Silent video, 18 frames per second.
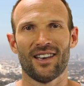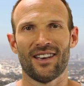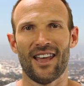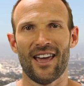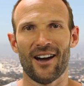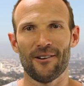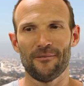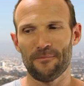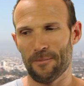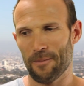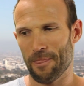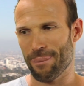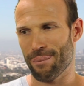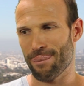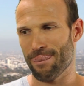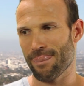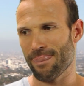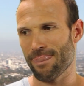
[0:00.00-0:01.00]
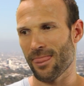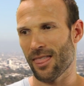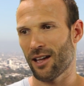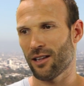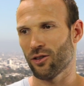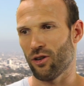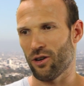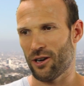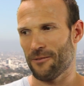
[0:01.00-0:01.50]
Now,
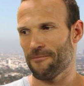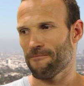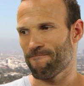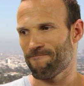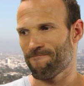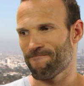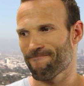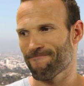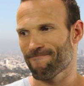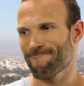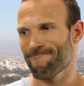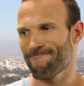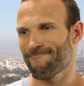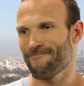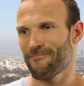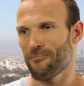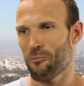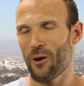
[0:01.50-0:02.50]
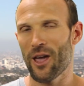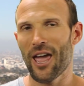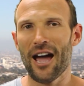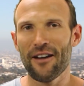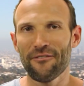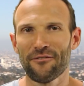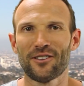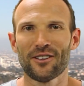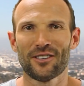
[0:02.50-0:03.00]
look, we
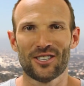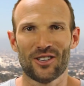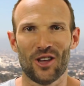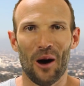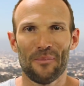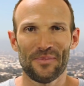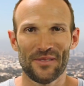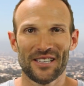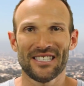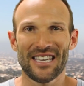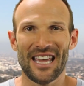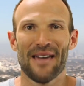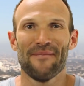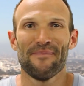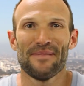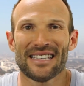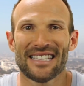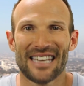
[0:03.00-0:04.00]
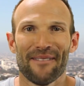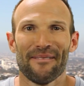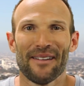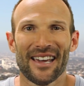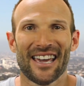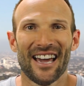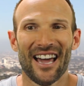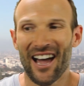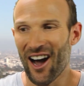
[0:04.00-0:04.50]
have to stop this epidemic